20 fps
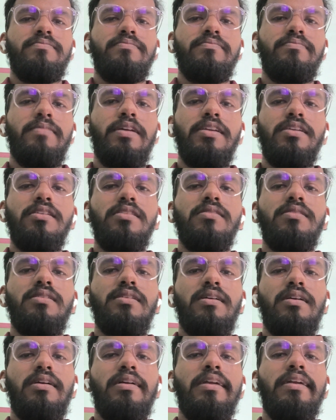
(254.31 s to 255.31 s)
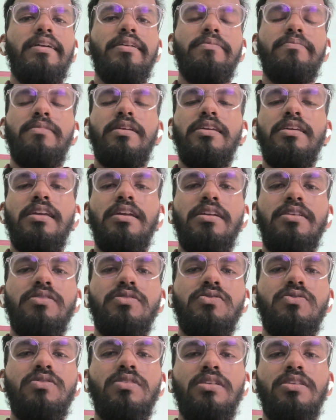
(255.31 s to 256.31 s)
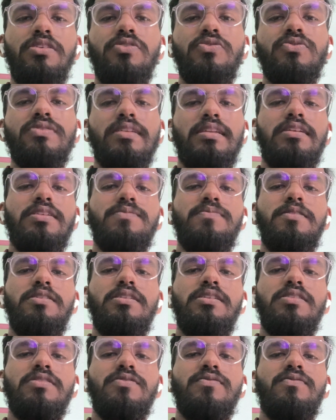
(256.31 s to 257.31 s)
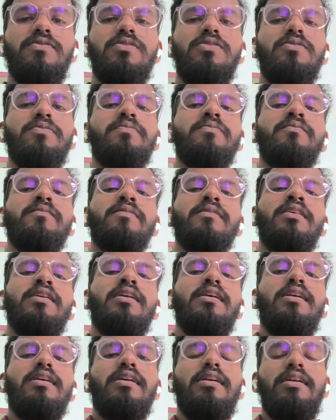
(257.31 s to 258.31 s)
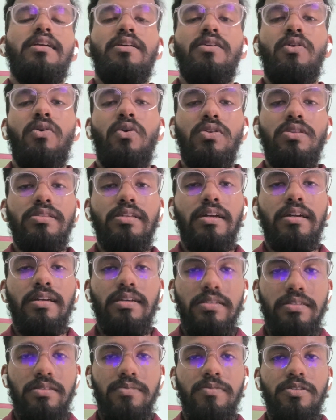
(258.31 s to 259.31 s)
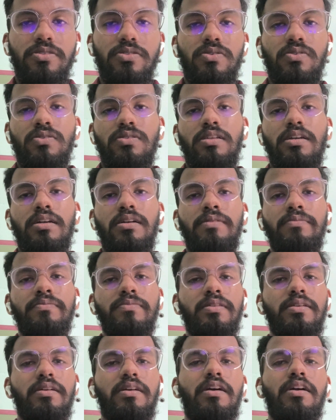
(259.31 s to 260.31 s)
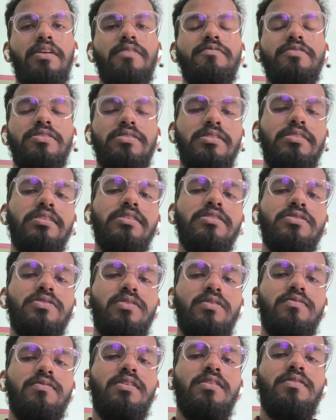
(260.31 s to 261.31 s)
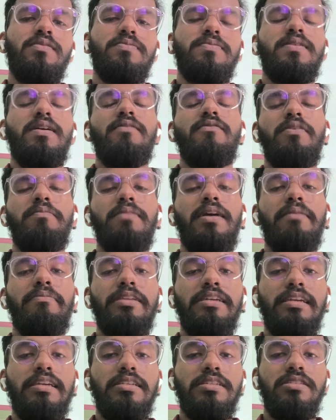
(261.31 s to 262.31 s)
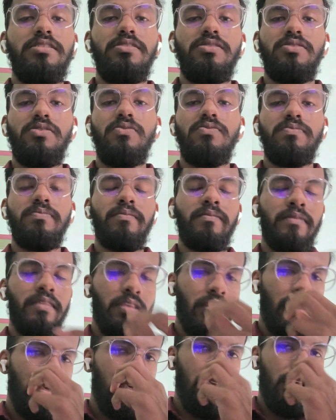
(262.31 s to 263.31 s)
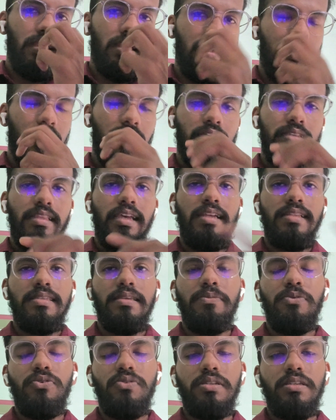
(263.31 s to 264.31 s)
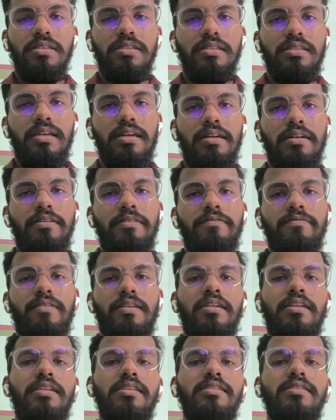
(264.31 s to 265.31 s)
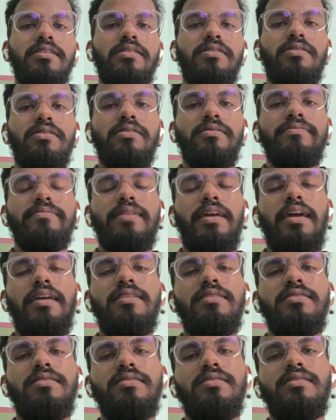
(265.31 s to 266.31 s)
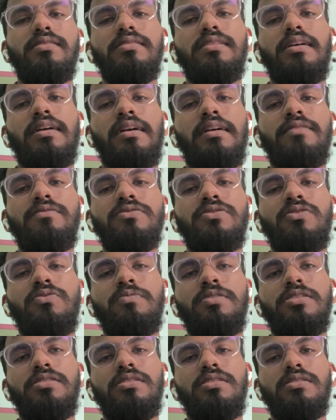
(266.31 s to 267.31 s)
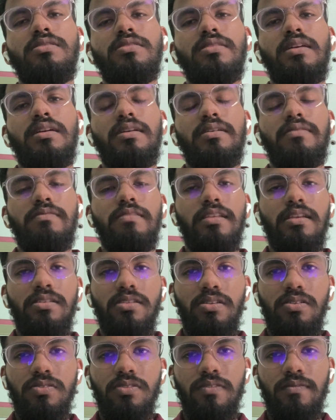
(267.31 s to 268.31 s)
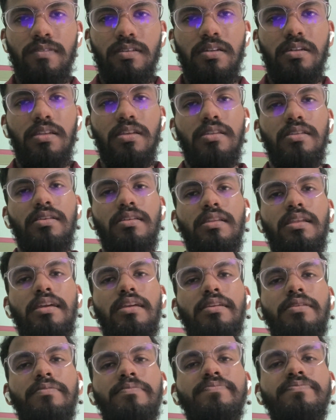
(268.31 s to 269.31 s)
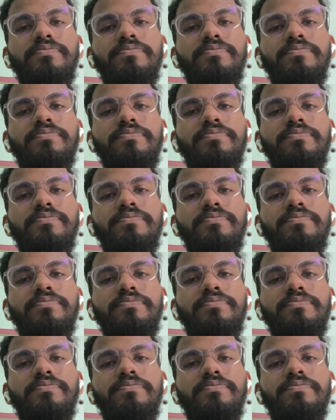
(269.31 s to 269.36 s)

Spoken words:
make a good user experience for all the customers or the visitors of the web application. So that's about the front end, and there have so many things related to the front end, like